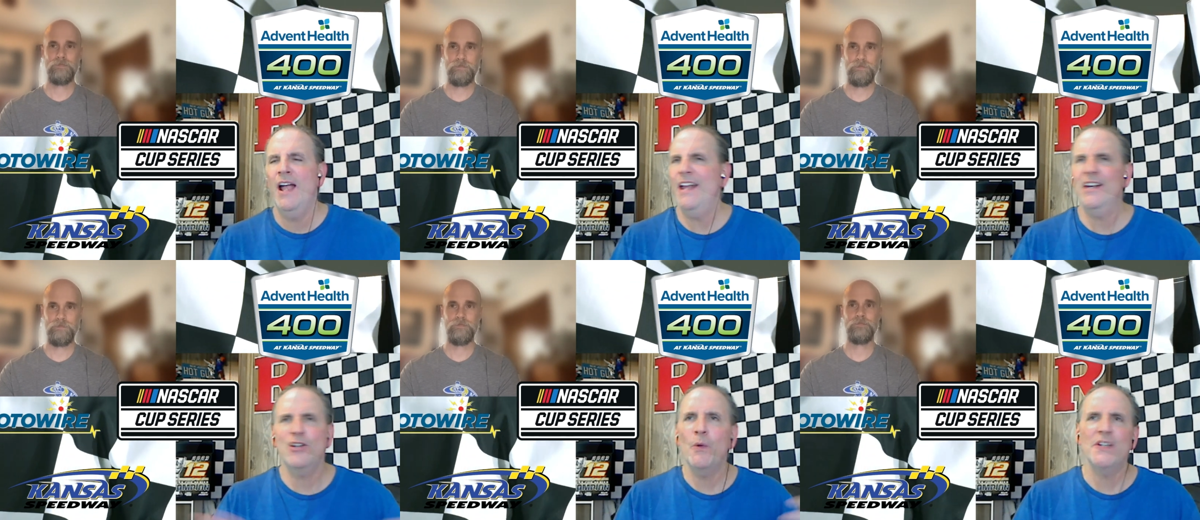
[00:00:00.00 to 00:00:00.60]
Speaker 1: and it
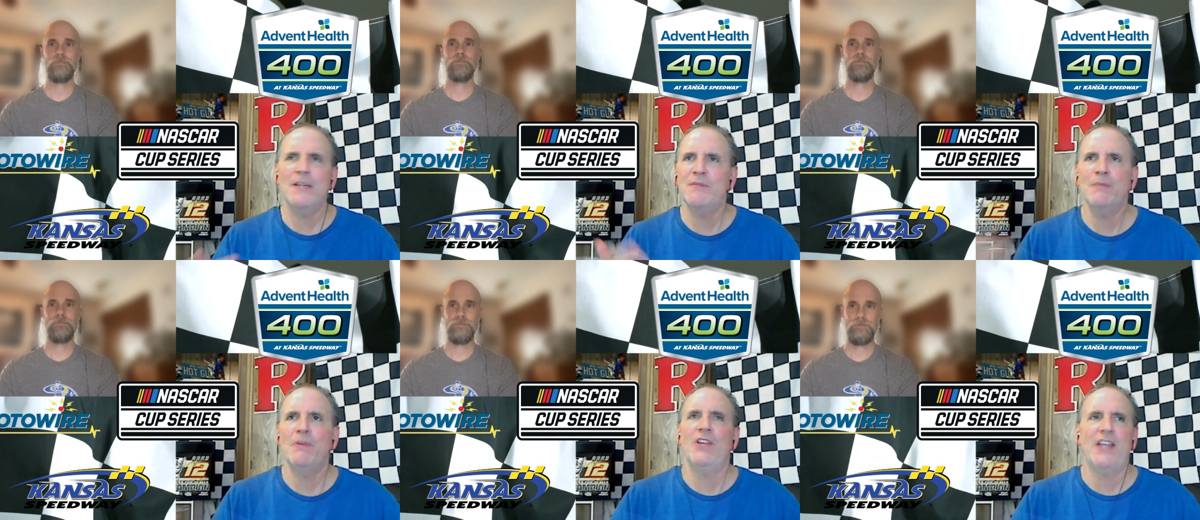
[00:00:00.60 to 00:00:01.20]
always seems to
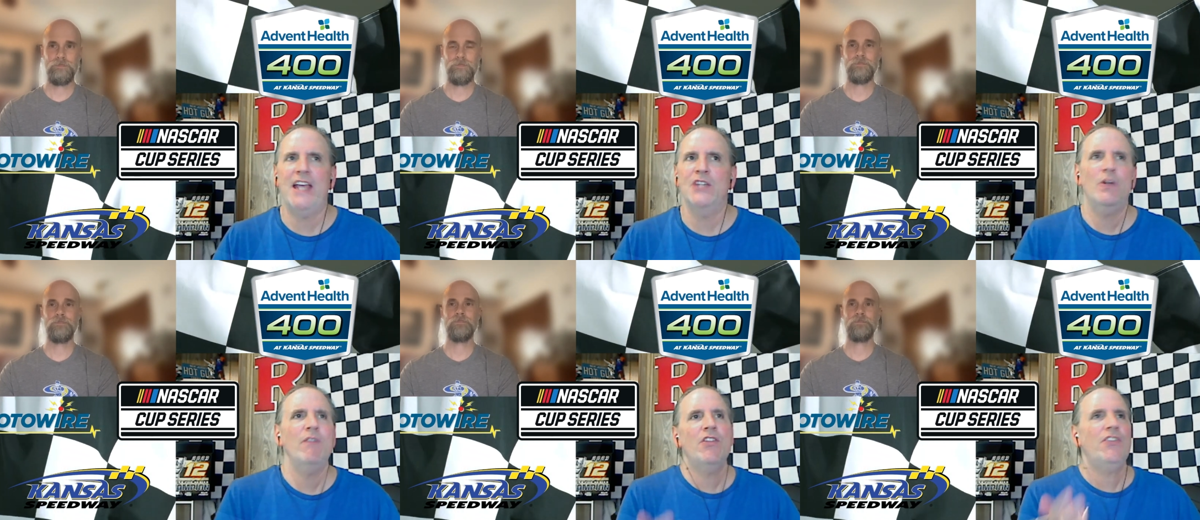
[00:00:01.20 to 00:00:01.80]
be the case.
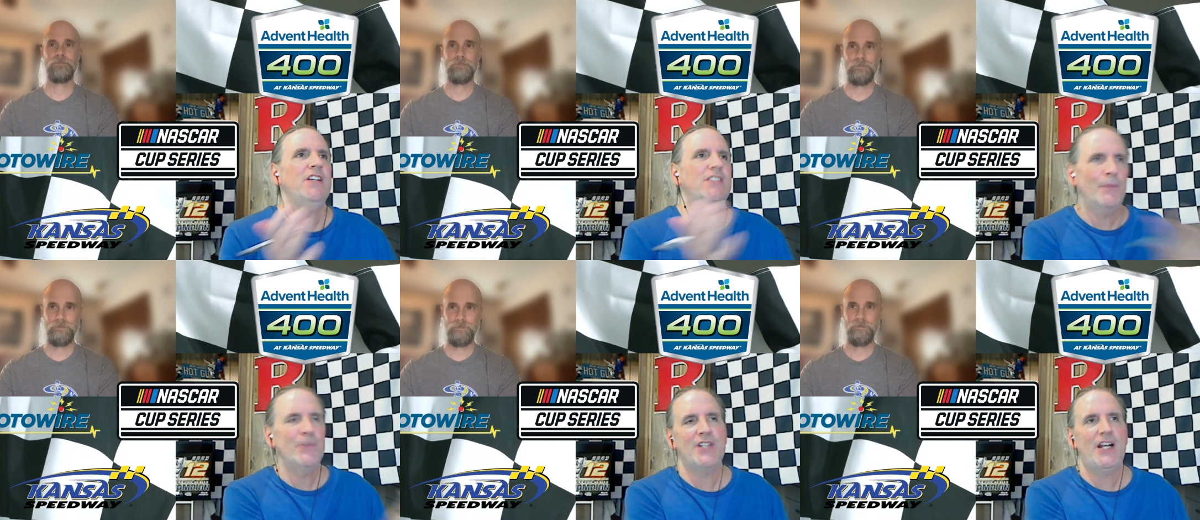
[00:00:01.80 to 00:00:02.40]
Whenever you think
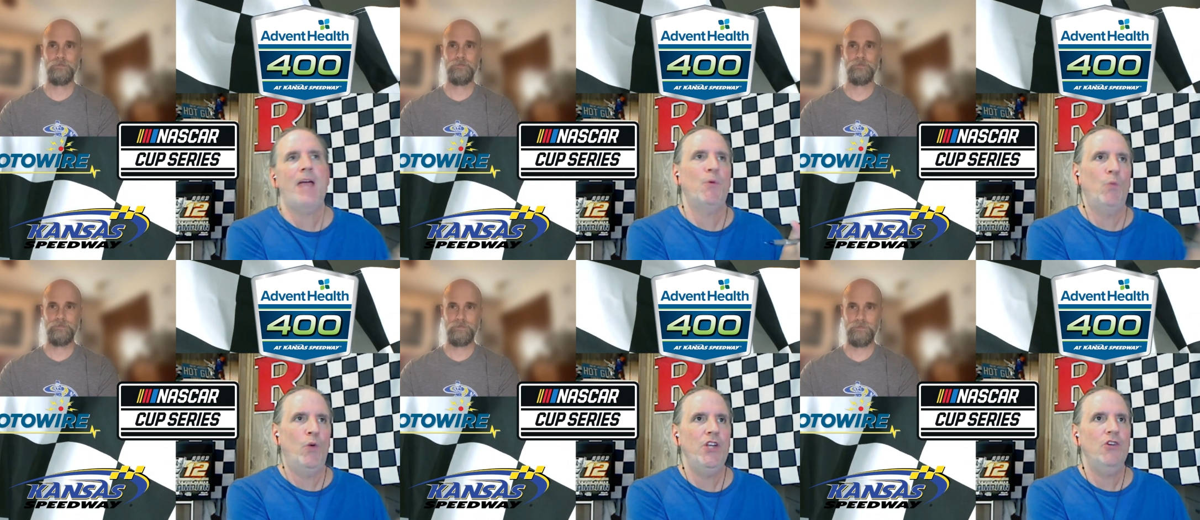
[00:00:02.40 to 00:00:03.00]
something's going to happen
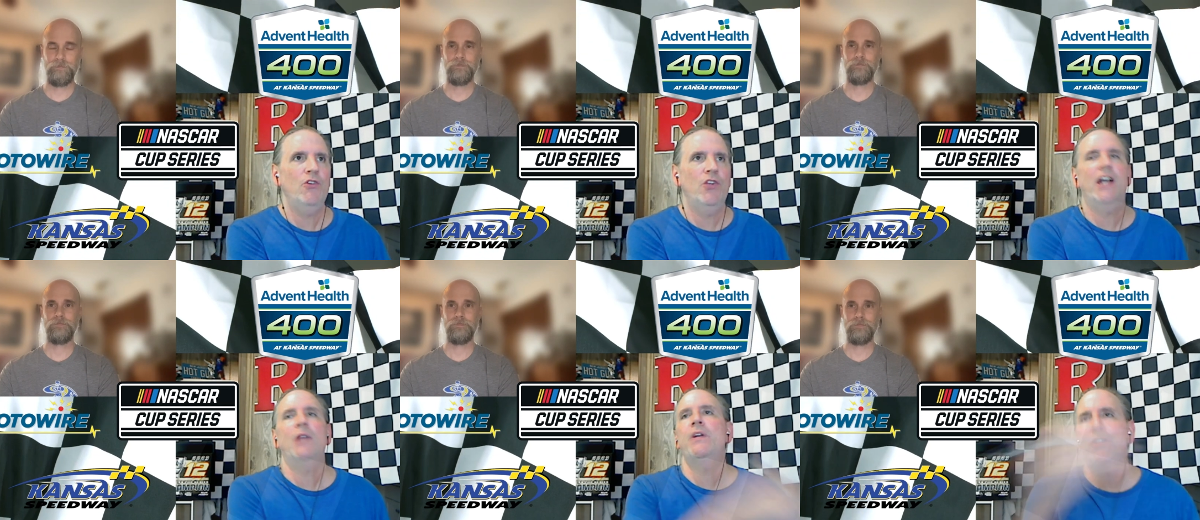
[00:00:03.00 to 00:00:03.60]
one year, you got to
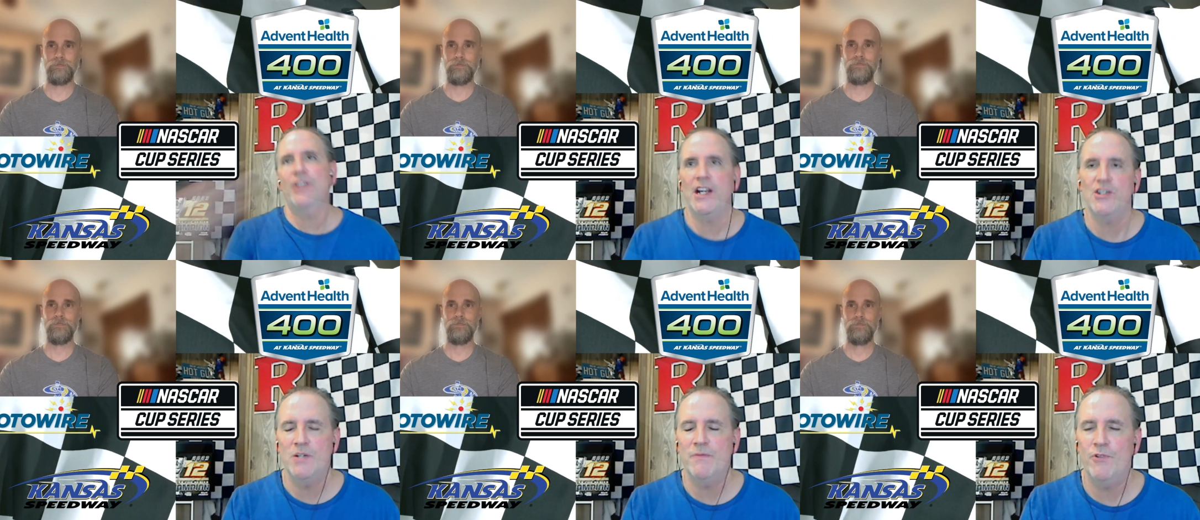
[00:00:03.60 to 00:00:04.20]
wait till the next
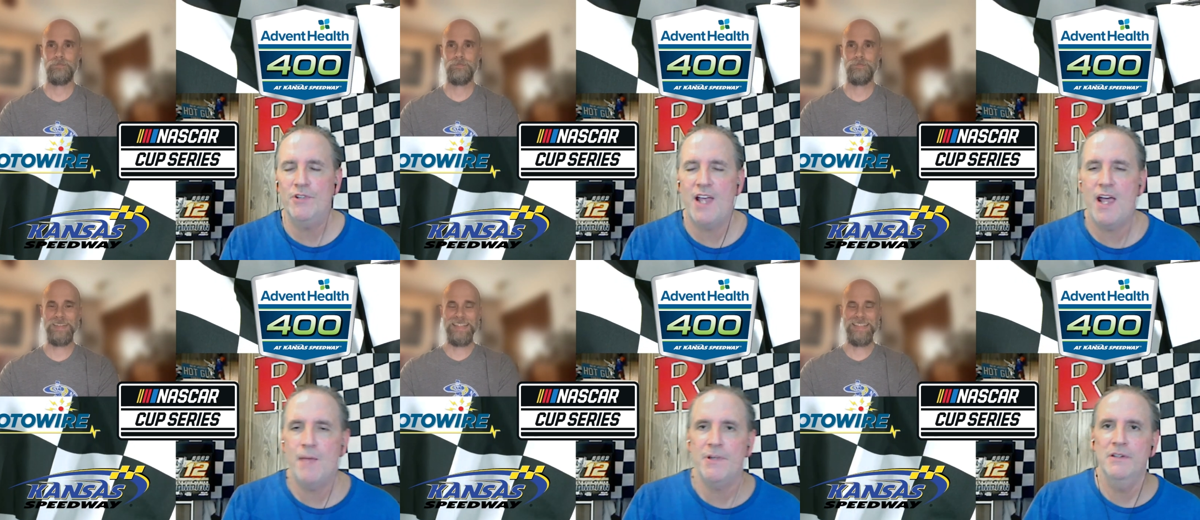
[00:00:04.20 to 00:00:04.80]
year for it to
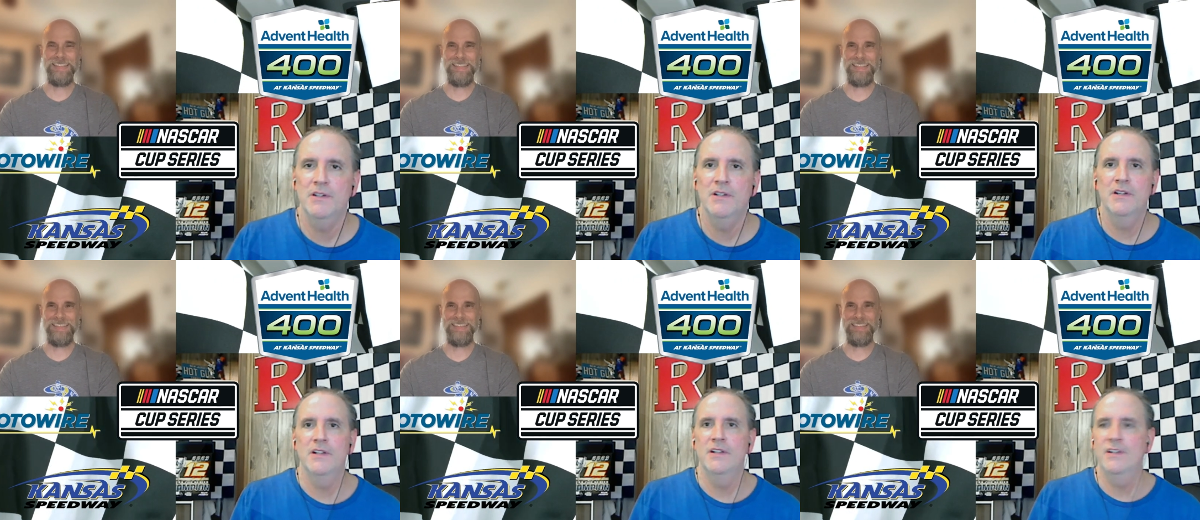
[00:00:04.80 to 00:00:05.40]
happen.
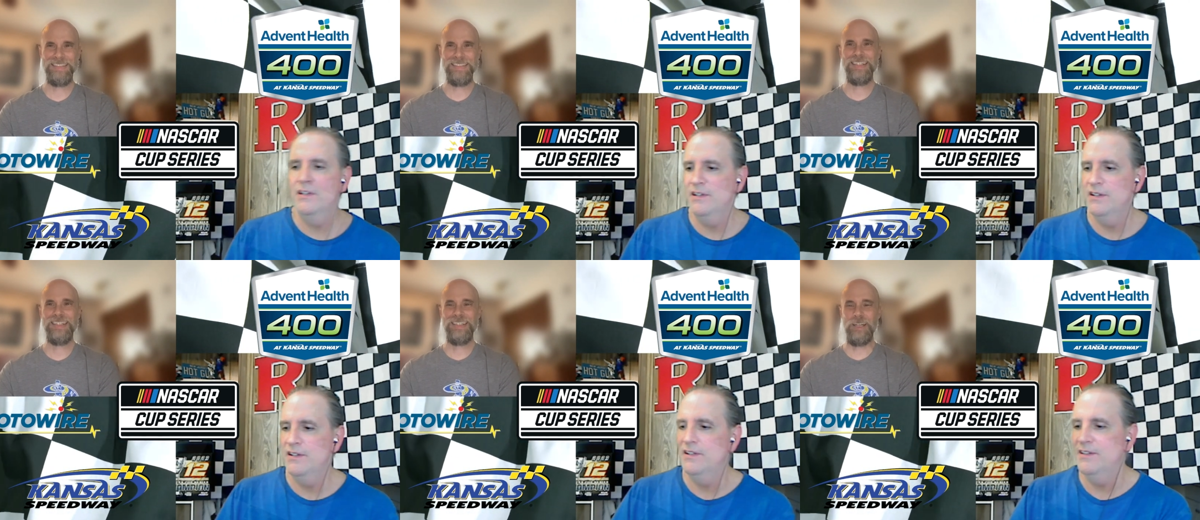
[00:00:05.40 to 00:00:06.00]

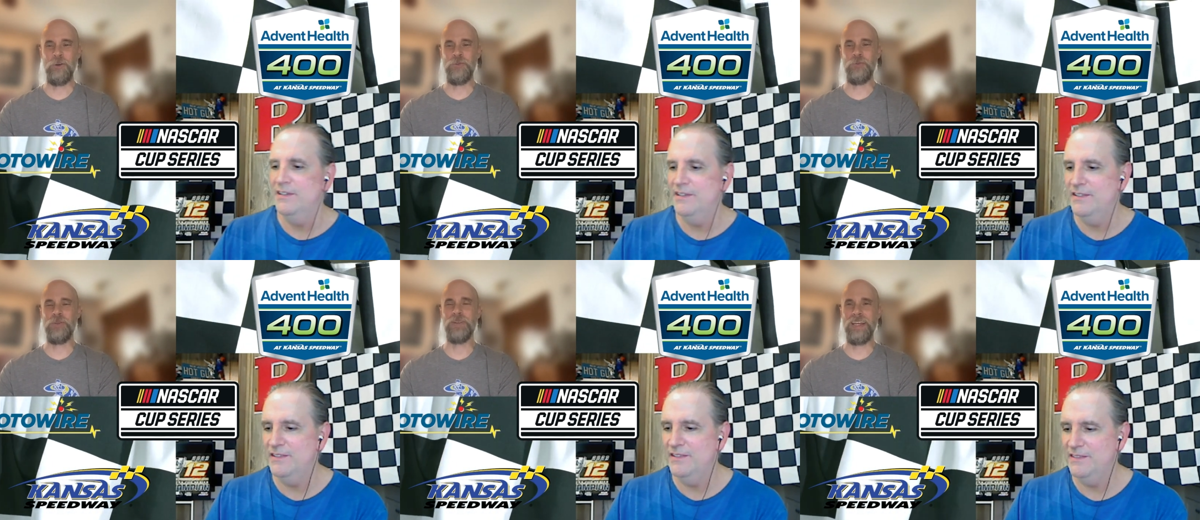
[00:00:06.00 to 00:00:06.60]
Speaker 2: That was
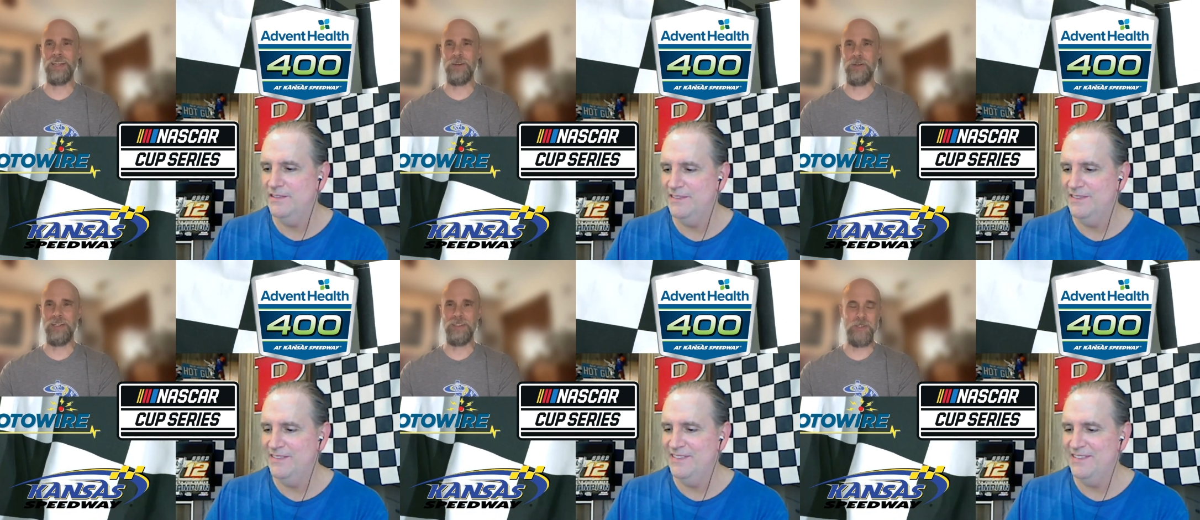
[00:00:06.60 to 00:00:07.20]
with Blaney
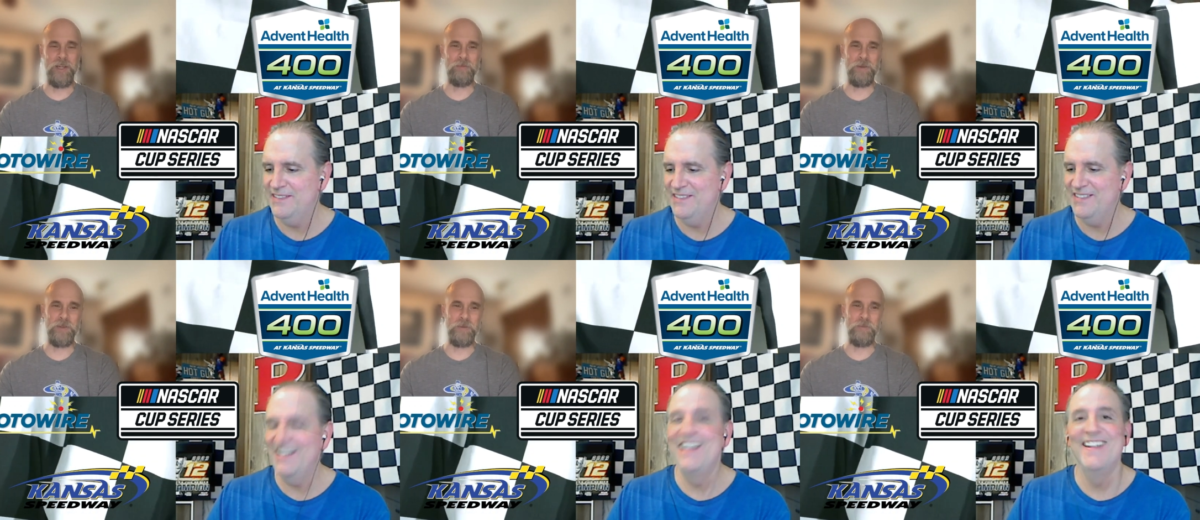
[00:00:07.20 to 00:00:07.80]
winning the
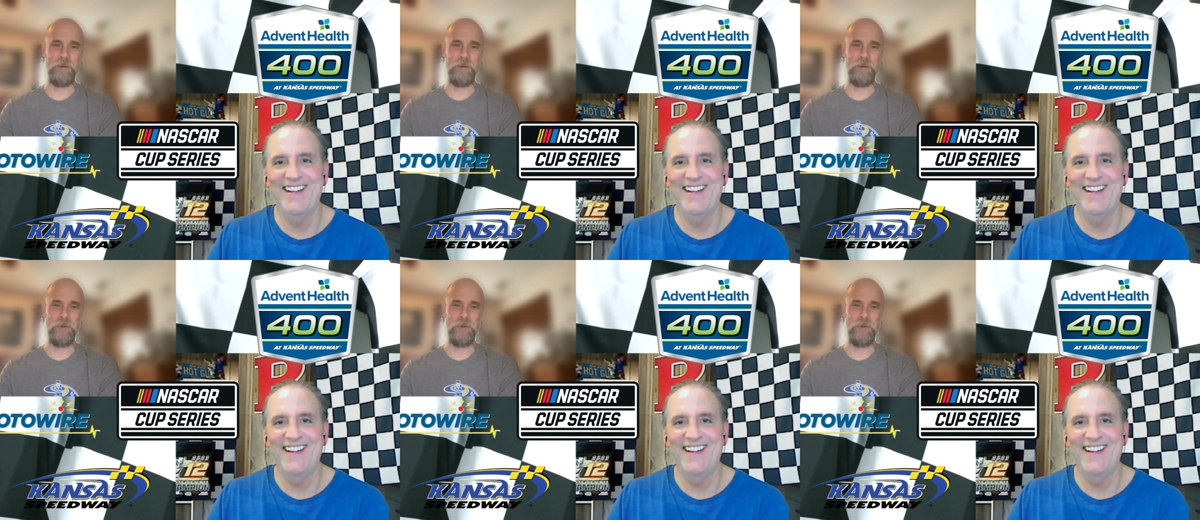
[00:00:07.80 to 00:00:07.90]
championship.